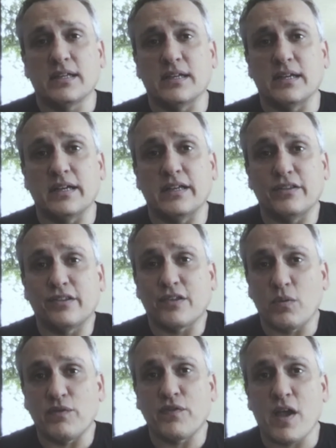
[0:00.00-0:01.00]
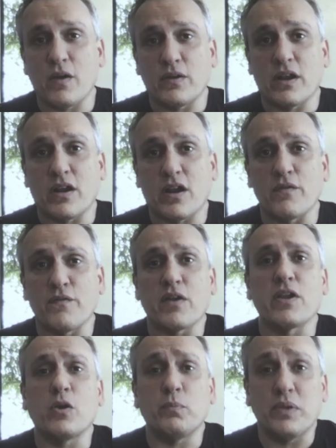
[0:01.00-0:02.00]
And so we found our
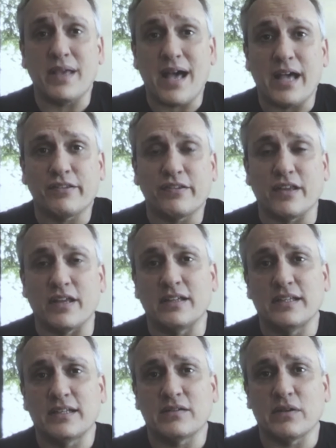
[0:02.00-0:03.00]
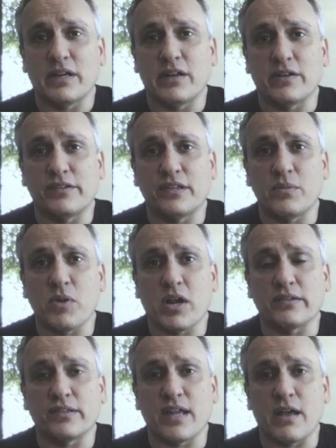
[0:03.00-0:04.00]
very own piazza right here at City
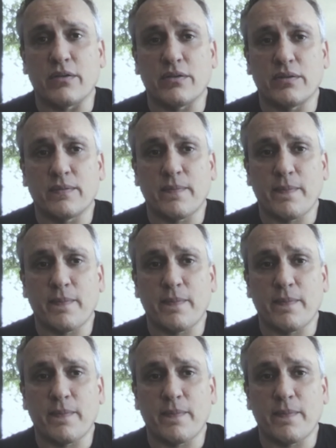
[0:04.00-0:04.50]
Market South.